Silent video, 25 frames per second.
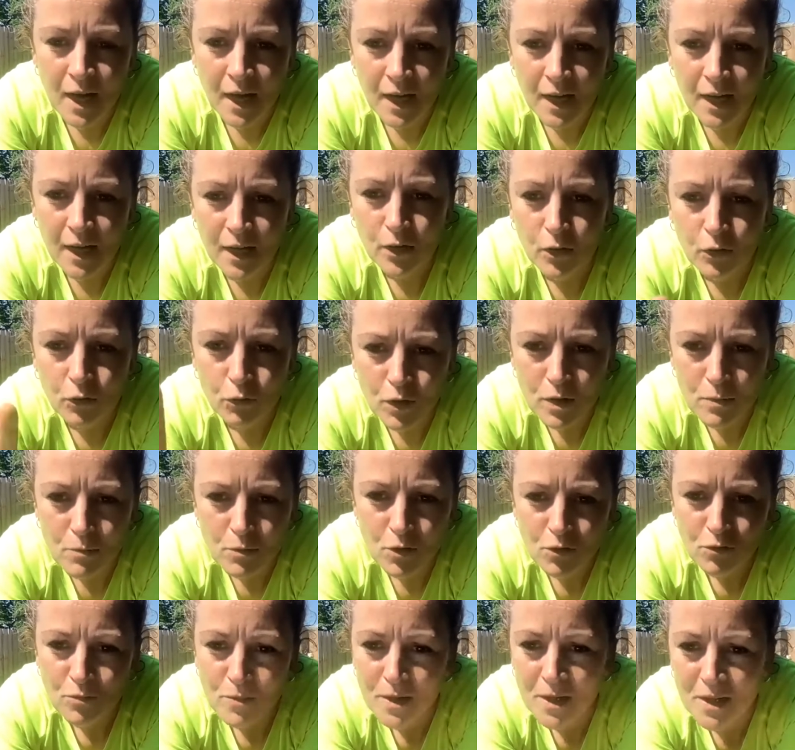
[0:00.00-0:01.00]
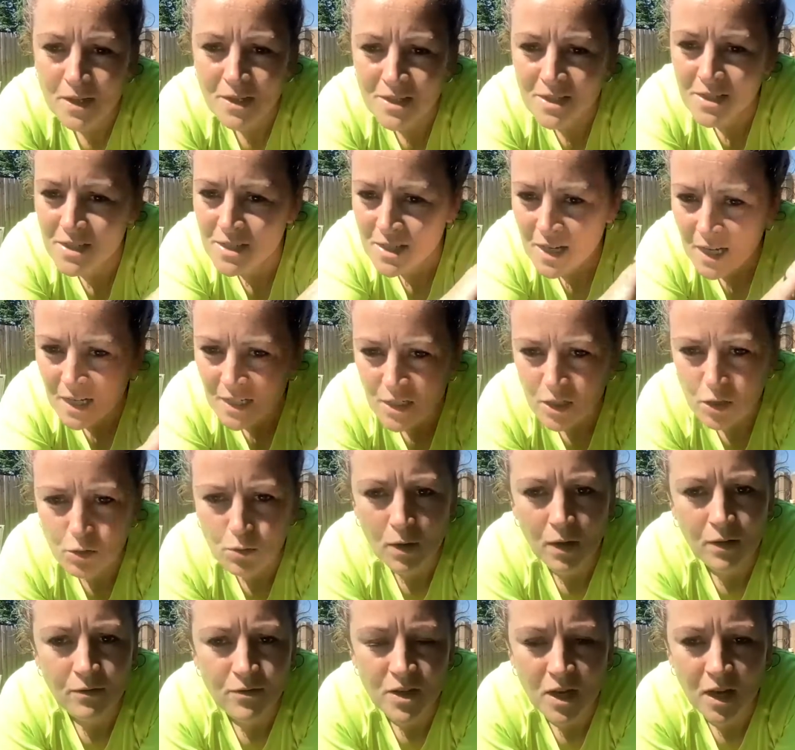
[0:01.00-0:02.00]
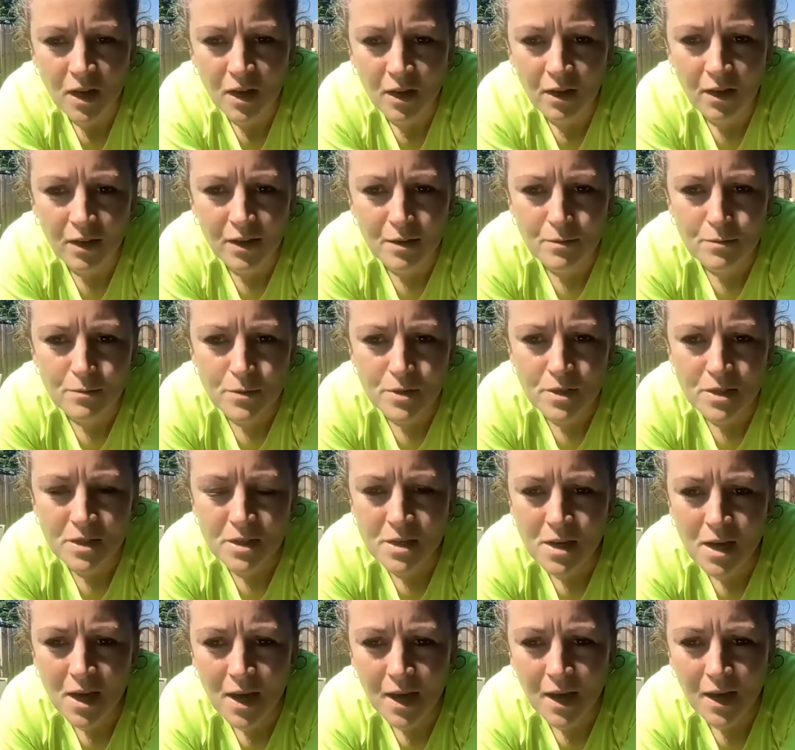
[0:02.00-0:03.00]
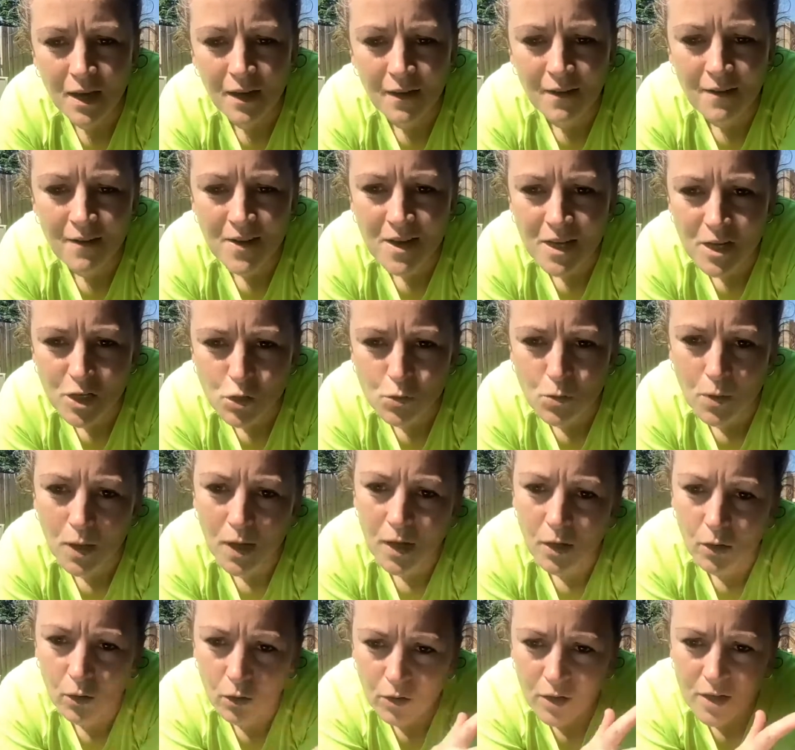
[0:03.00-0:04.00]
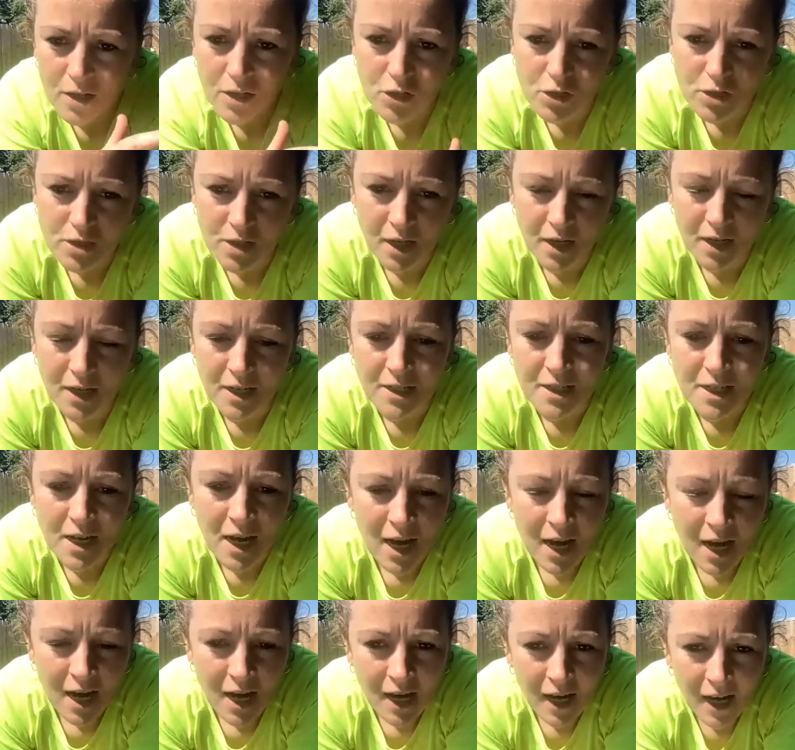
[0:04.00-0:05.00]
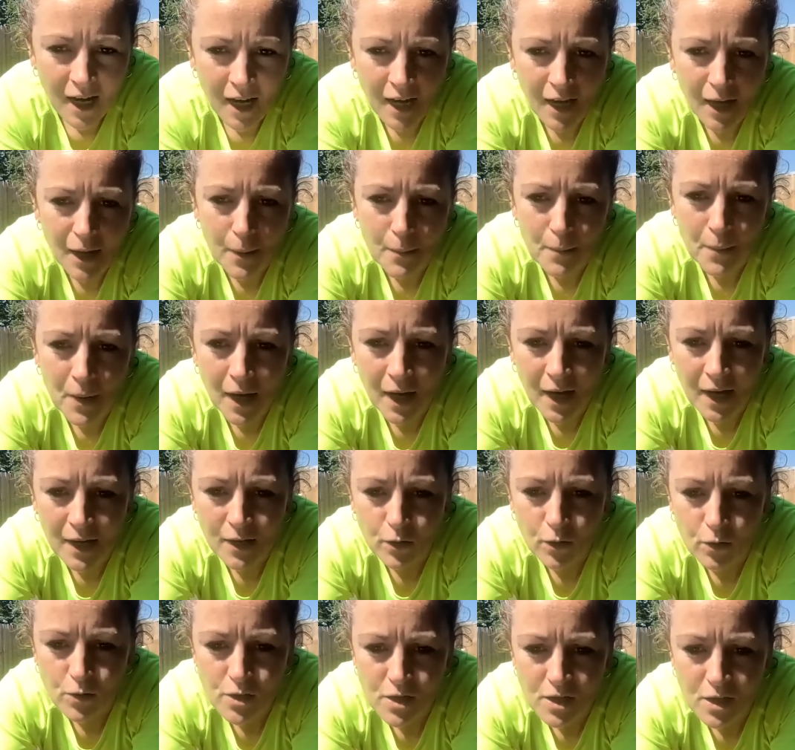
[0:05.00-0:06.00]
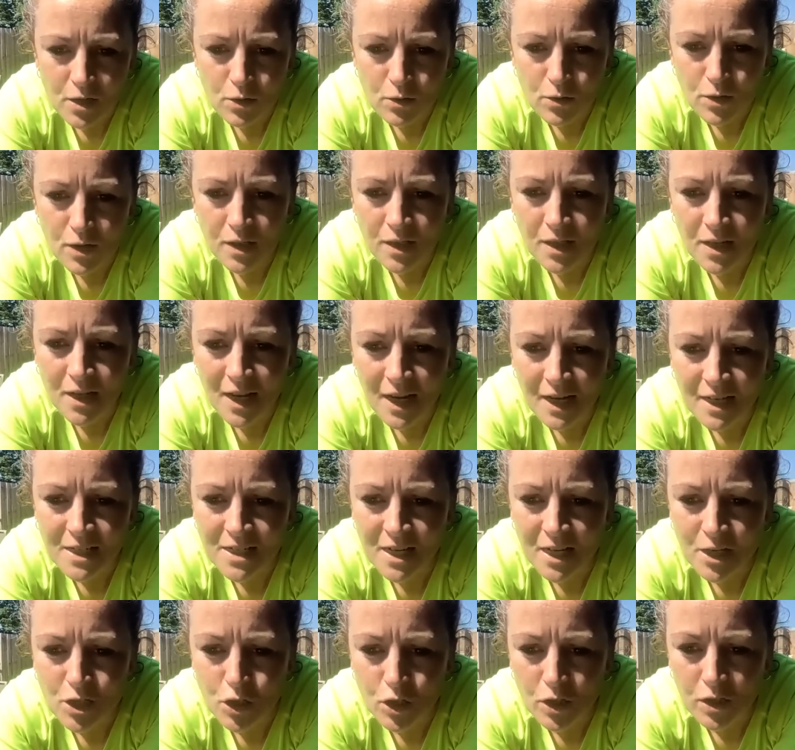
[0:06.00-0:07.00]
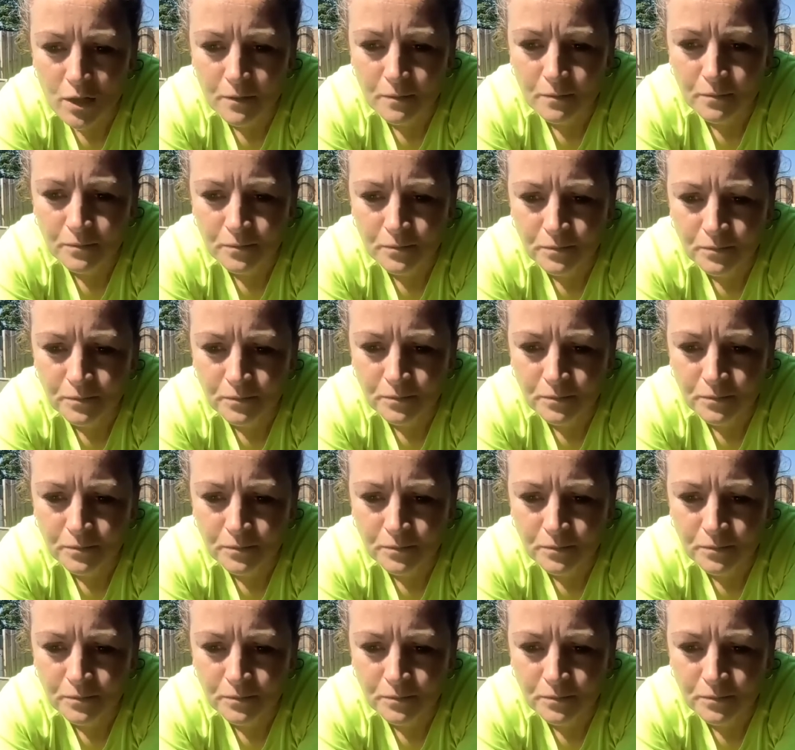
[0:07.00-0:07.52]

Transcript: 3 movements, 10 to 12 times each way or each side, and I'll see you in the next session.